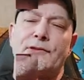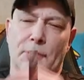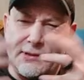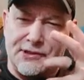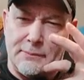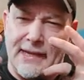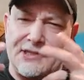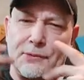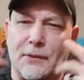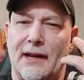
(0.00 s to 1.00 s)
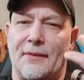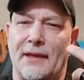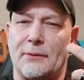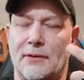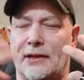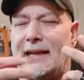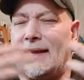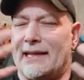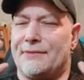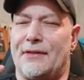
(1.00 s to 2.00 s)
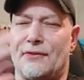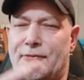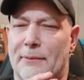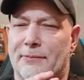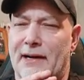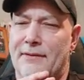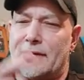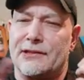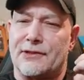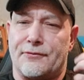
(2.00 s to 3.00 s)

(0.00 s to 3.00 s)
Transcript: So in summation, what I think we're looking at, given the footprint evidence,